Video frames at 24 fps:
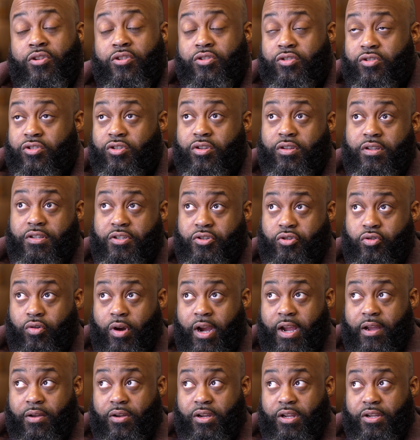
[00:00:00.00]
So this
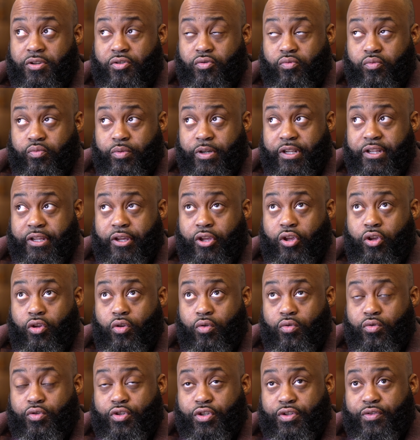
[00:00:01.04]
grant is really
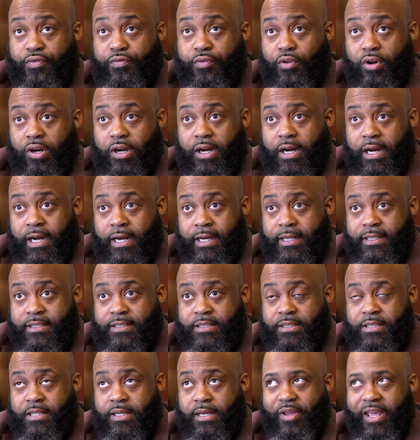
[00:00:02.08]
huge for
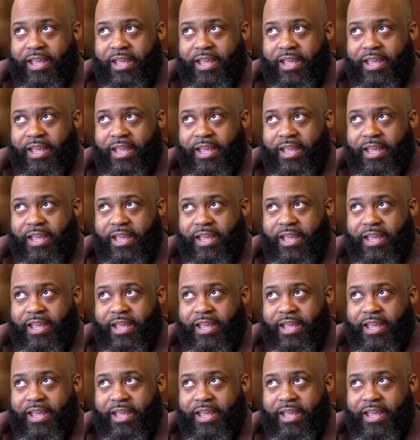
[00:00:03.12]
us.